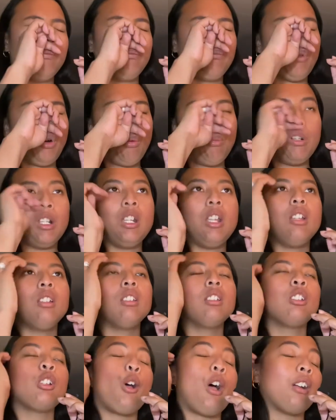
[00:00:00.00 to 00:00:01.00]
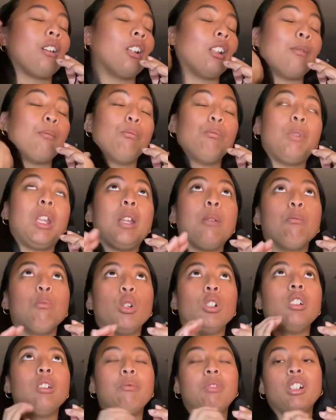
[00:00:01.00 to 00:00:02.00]
permanent, so I'm gonna make
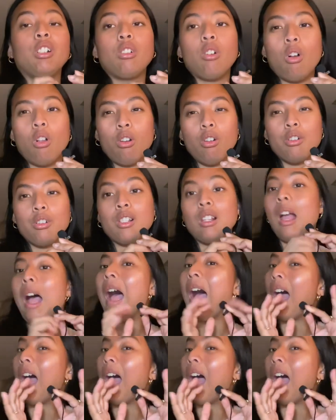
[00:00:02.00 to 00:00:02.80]
more different colors.